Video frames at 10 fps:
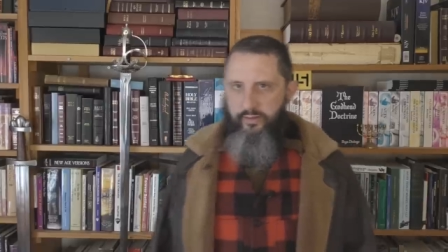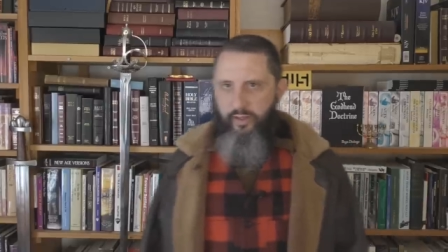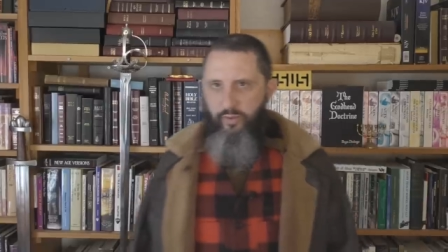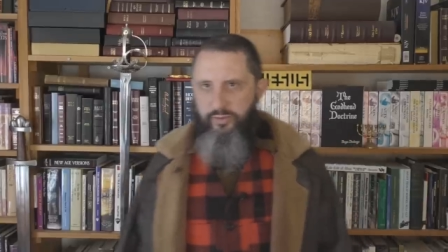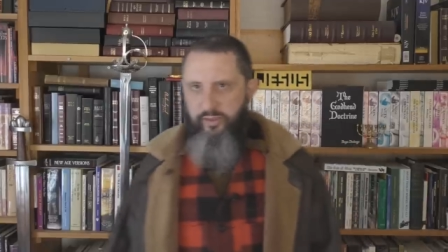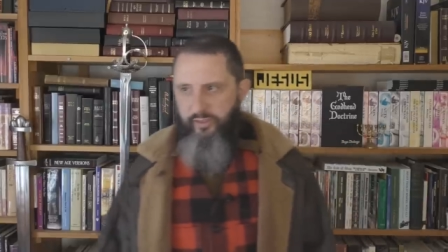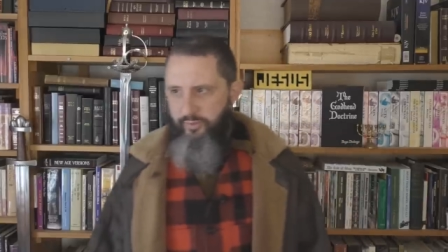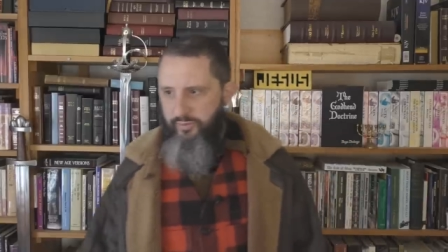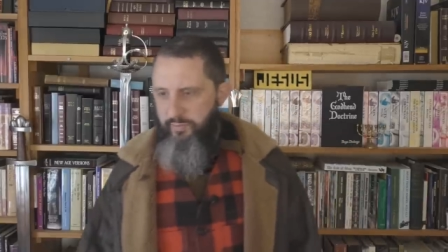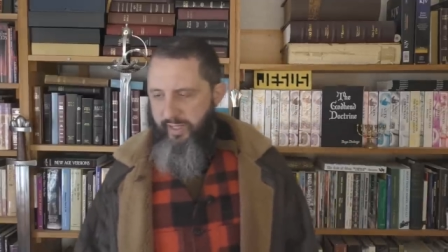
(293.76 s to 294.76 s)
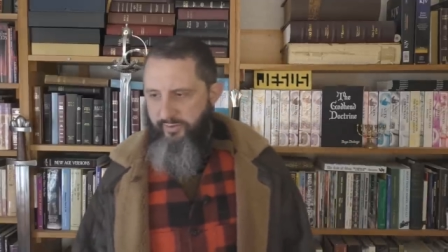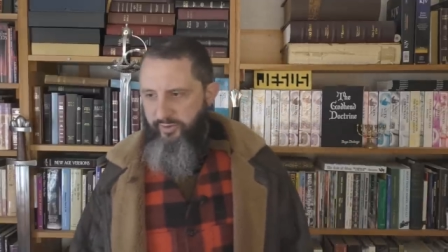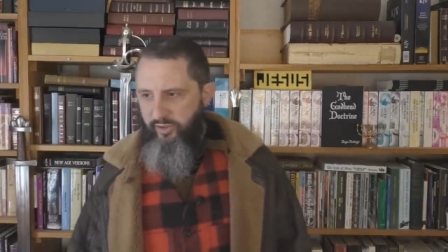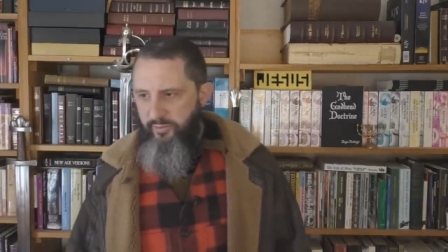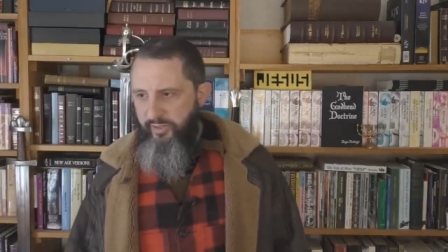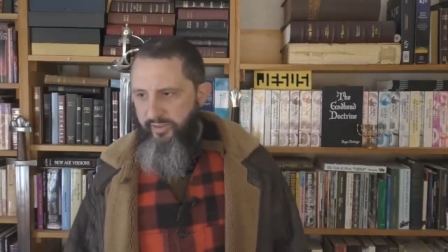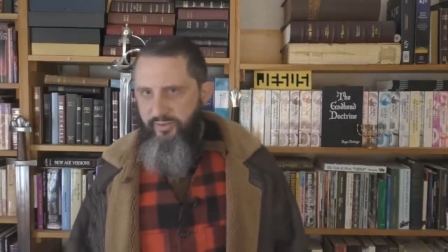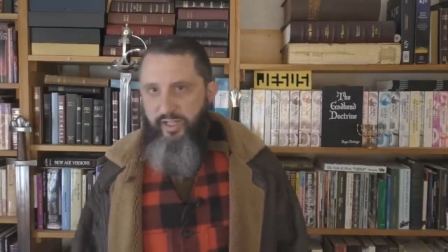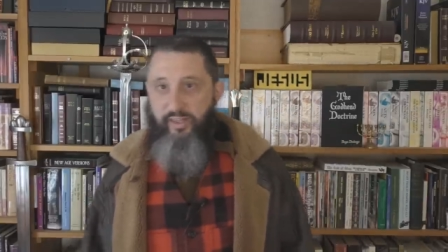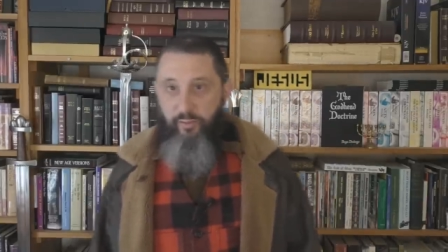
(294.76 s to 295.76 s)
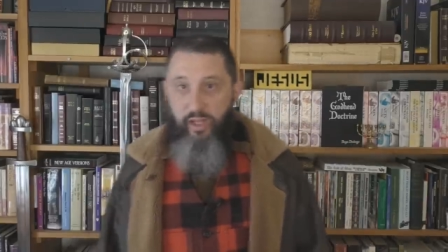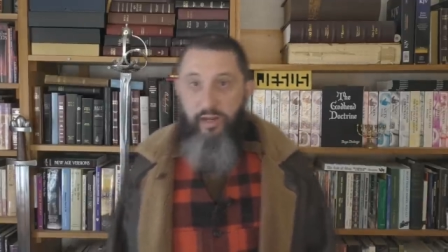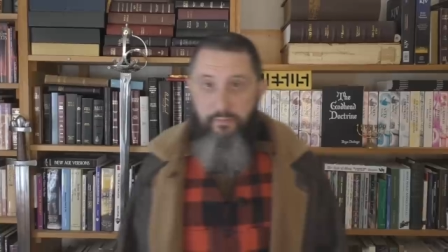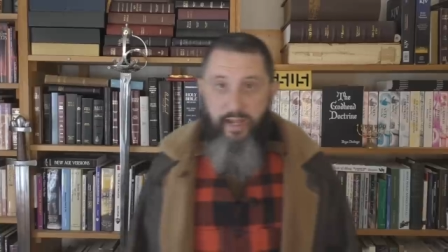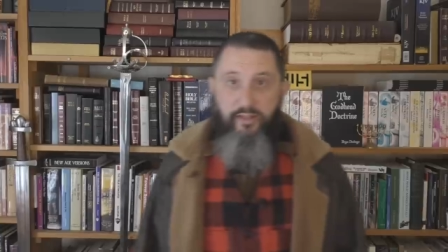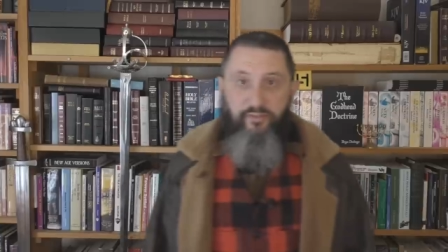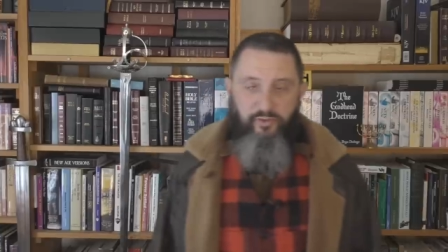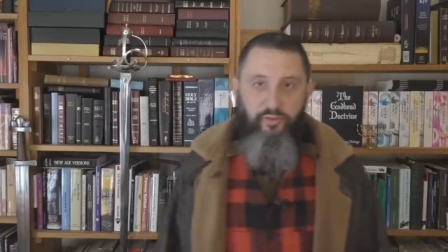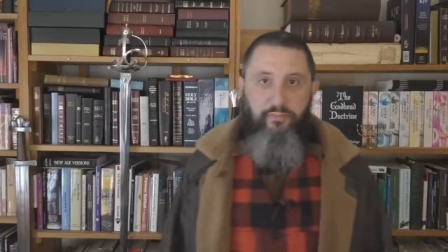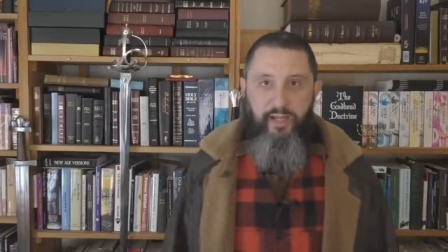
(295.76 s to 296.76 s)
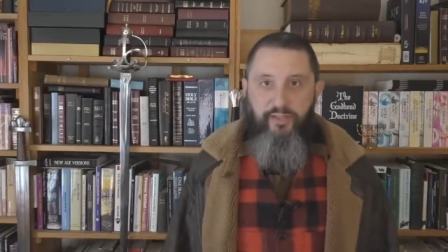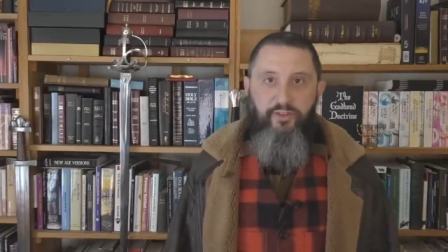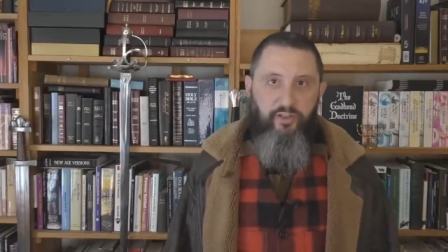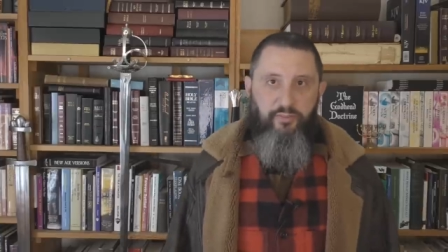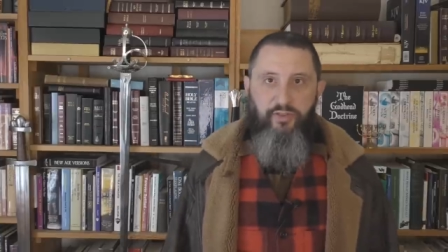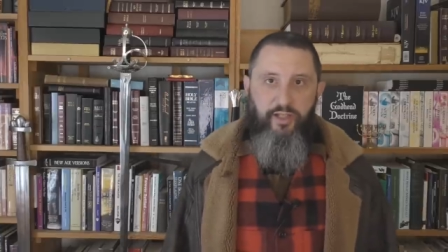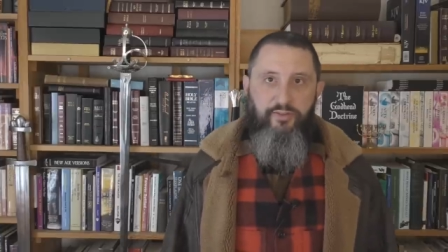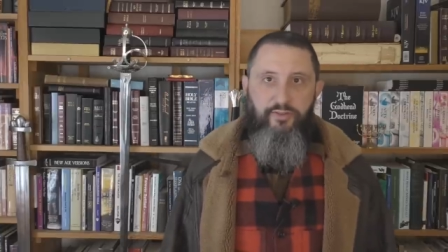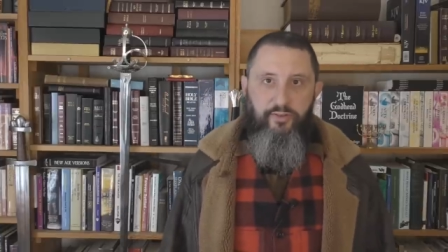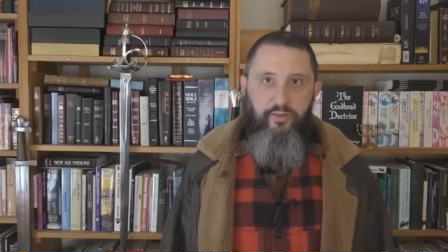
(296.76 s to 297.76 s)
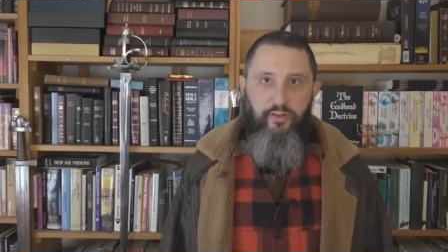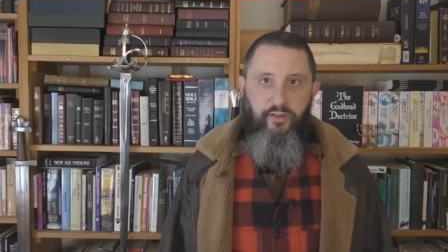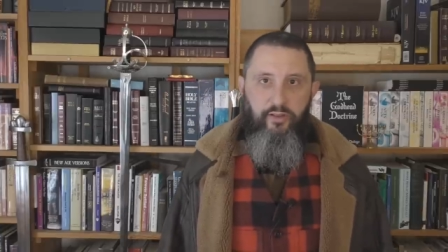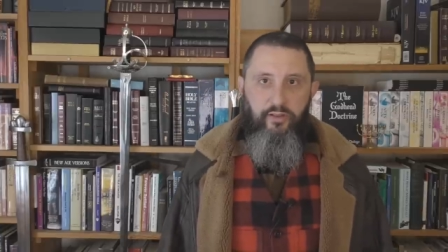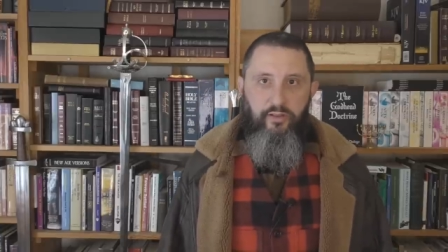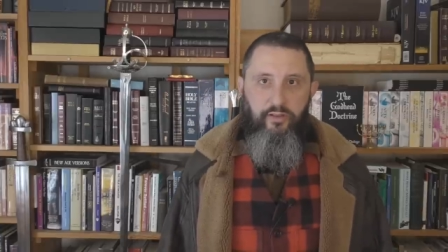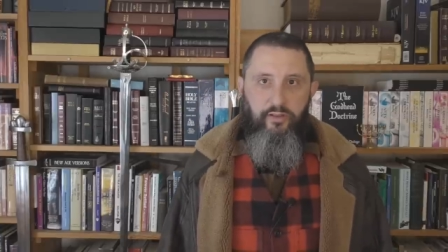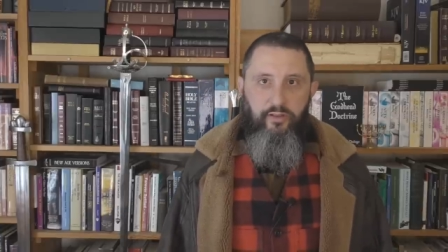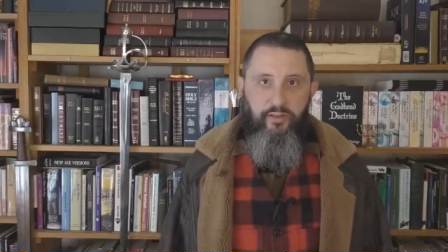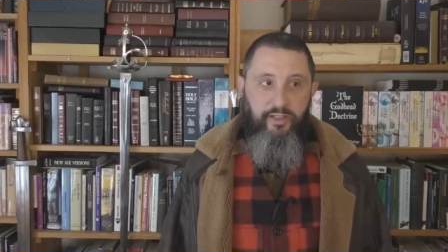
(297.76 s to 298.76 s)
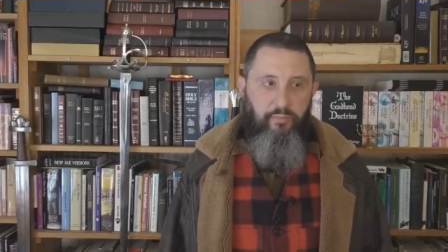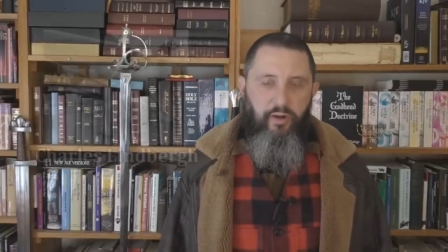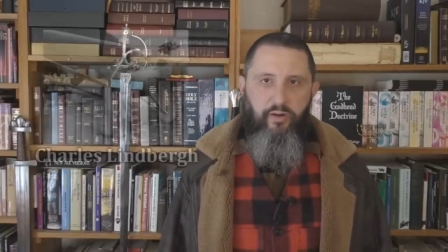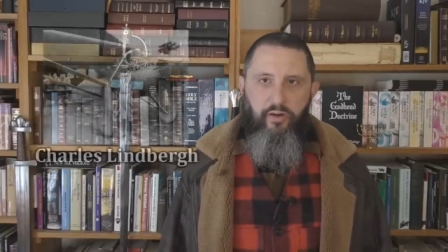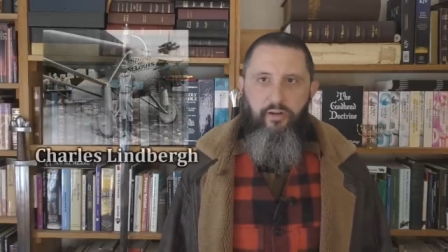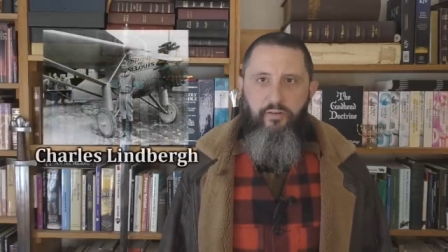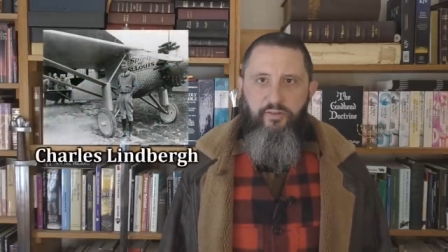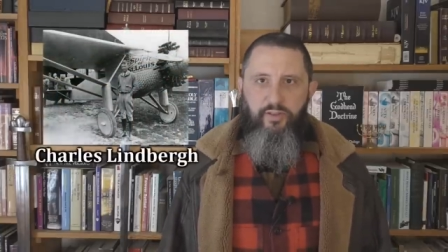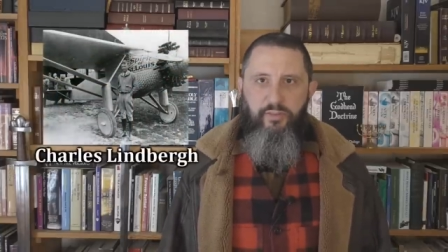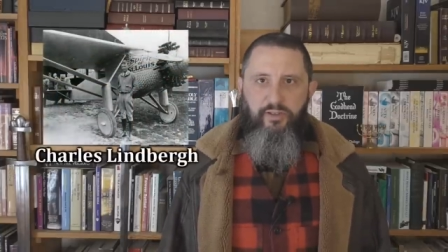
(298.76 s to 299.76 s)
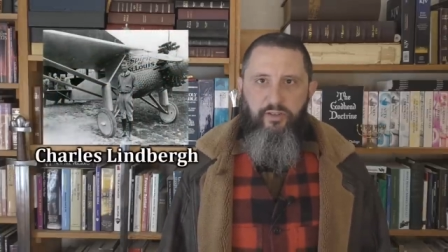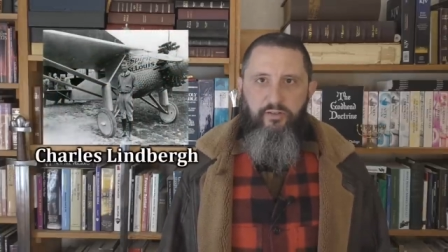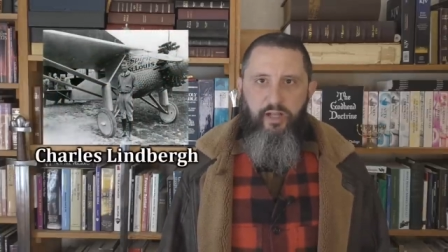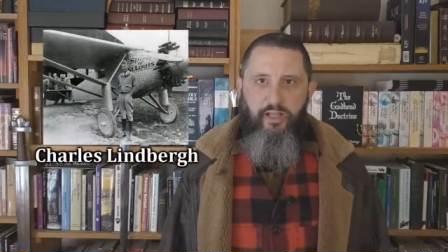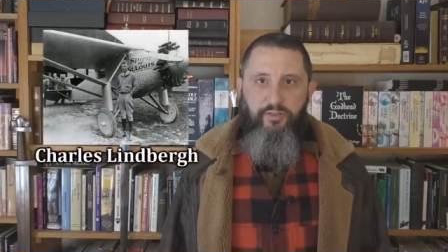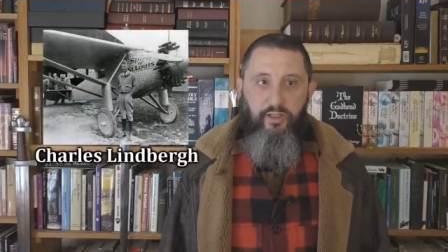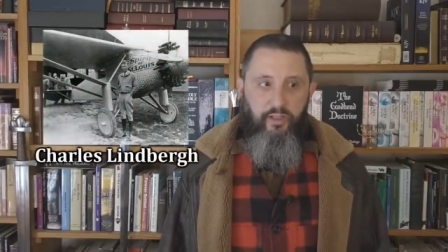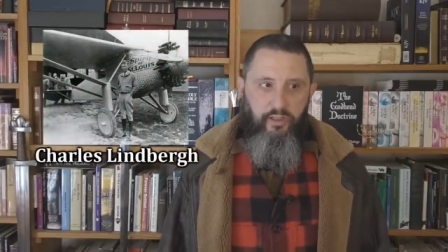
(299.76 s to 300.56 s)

Oh, so it was bad circumstances. Yeah, there were a lot of men that flew in bad circumstances. Lindberger and some of these other guys.